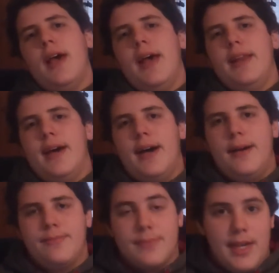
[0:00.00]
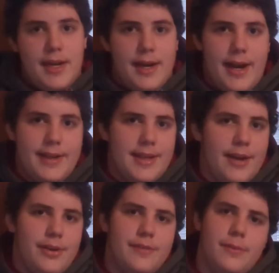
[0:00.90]
and uh, uh, I
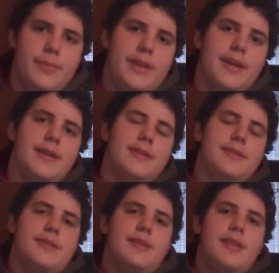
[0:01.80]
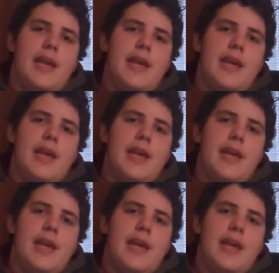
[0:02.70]
got rid of them because